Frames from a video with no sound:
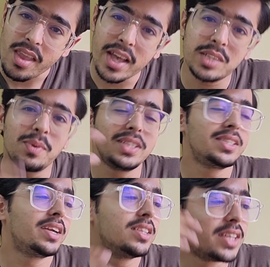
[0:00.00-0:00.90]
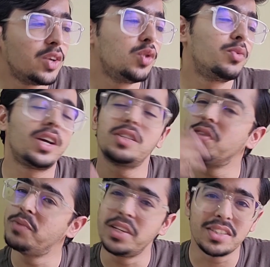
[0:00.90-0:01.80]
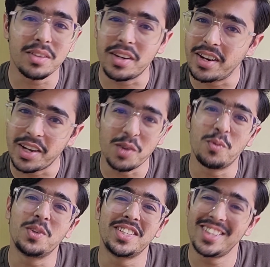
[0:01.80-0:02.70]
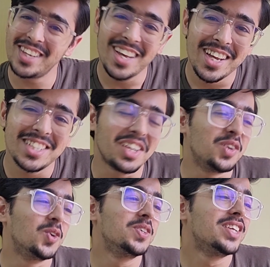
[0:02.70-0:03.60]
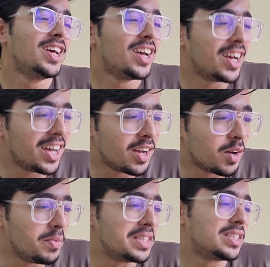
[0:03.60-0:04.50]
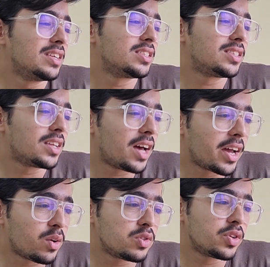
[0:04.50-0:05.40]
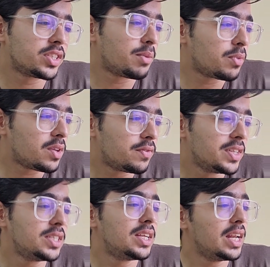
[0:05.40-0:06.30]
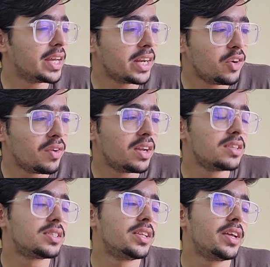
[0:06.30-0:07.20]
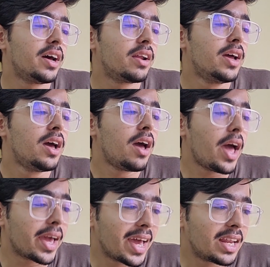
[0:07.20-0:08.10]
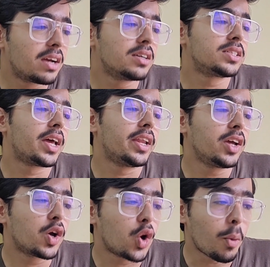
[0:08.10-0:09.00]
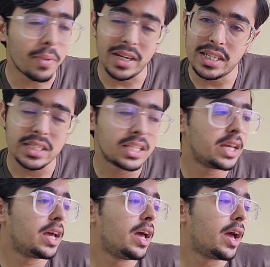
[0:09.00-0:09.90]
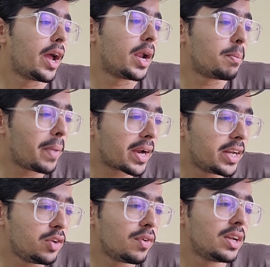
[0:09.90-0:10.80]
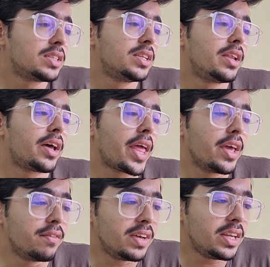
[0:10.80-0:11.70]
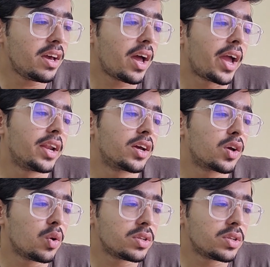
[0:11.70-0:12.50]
explains that the cellulomonas will be decomposing the cellulose. Bacillus are also example of this. Lignin dwellers, there are agaricus and coprinus, and pectin dwellers, there are Erwinia and